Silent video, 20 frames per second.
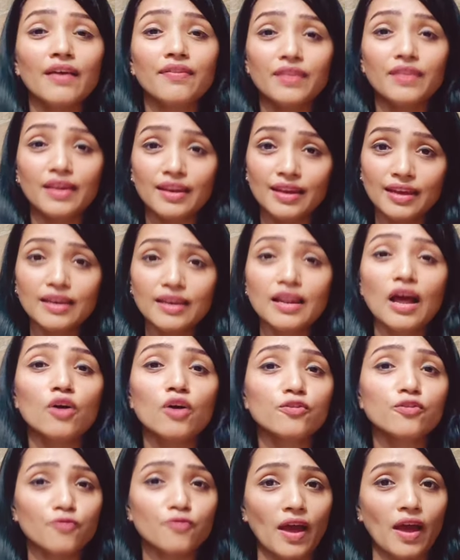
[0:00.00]
Their
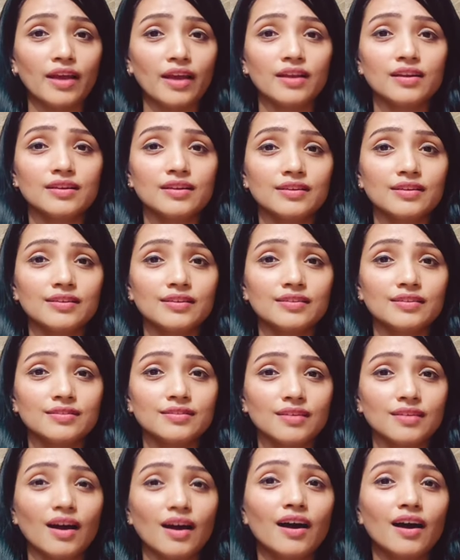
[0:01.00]
in-house faculties
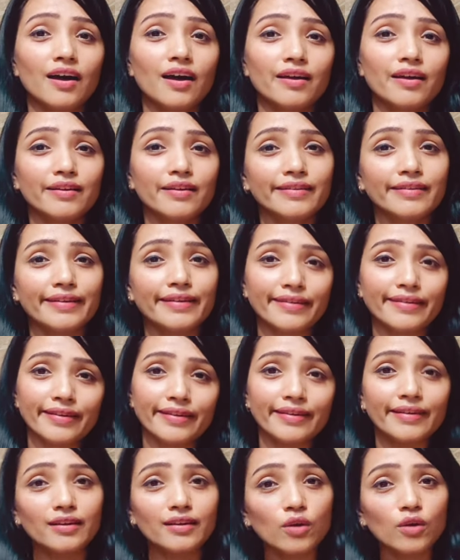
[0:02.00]
are
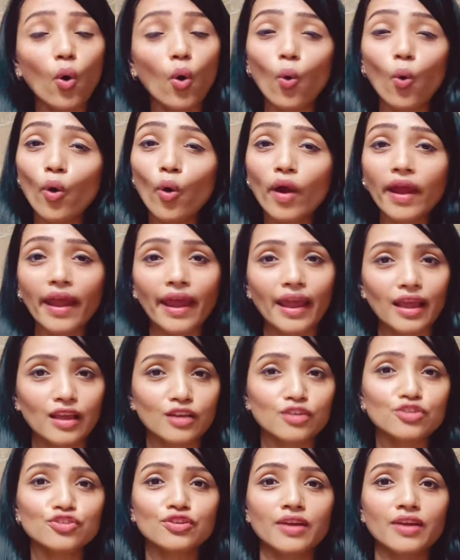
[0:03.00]
little okay-ish,